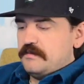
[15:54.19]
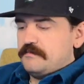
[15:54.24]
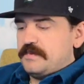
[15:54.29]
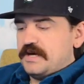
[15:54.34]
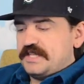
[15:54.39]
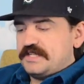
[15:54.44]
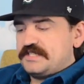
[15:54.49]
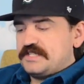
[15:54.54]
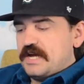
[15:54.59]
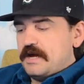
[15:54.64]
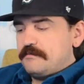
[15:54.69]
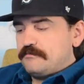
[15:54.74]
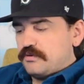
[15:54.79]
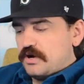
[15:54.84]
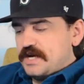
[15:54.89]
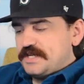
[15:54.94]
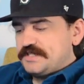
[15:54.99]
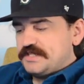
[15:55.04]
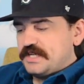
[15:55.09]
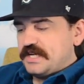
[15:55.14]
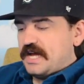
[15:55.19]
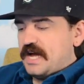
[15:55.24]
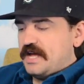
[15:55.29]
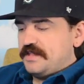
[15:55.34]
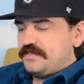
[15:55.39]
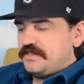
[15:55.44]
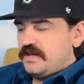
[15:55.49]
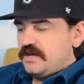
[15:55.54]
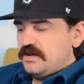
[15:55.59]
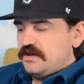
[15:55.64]
By the time Bryson
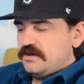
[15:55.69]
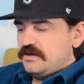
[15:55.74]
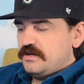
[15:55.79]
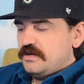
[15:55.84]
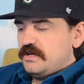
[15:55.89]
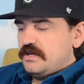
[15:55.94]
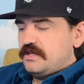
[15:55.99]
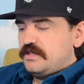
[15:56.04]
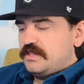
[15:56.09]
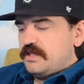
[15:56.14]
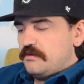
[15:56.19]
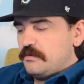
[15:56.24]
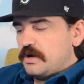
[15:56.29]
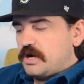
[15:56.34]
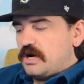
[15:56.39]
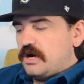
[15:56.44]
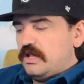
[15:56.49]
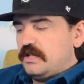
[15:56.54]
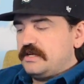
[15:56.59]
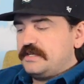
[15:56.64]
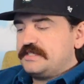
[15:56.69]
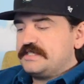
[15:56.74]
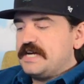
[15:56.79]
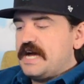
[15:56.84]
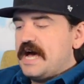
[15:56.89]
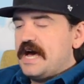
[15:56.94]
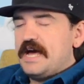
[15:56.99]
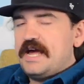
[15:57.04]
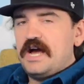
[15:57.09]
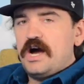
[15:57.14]
got there, they were calling
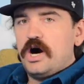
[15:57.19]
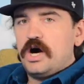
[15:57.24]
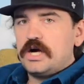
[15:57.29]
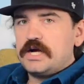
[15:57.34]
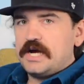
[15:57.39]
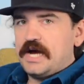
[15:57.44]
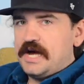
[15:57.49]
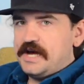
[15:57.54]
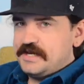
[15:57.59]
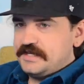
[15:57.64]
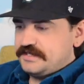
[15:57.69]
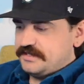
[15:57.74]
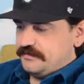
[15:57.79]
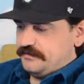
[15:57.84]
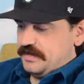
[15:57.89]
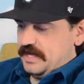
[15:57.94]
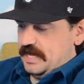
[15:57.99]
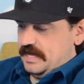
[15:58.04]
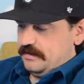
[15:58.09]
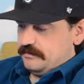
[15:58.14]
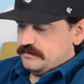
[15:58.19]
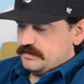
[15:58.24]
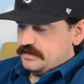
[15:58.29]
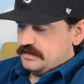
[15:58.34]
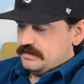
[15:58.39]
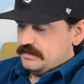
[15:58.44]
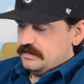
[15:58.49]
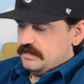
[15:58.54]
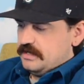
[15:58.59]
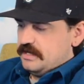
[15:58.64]
Ty all kinds of
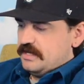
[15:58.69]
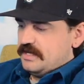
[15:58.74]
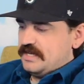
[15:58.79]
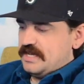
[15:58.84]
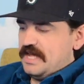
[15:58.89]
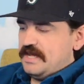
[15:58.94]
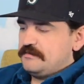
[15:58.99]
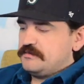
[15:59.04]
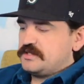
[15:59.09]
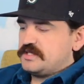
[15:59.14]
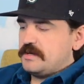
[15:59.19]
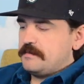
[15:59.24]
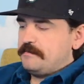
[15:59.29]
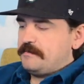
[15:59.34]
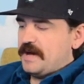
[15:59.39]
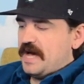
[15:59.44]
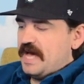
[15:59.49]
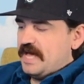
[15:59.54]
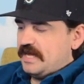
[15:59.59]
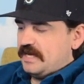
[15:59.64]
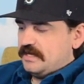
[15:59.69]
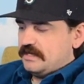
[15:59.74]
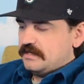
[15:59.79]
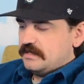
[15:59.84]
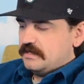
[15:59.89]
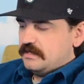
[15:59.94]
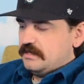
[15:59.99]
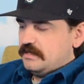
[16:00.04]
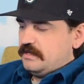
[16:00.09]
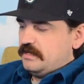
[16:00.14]
names names that bite,
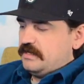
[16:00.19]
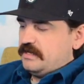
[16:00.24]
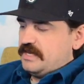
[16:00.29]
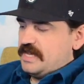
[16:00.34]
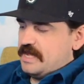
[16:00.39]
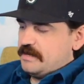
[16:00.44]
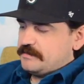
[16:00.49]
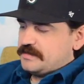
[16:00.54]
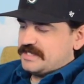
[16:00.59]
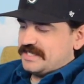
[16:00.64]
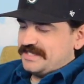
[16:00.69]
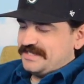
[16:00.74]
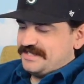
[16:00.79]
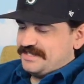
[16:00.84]
names that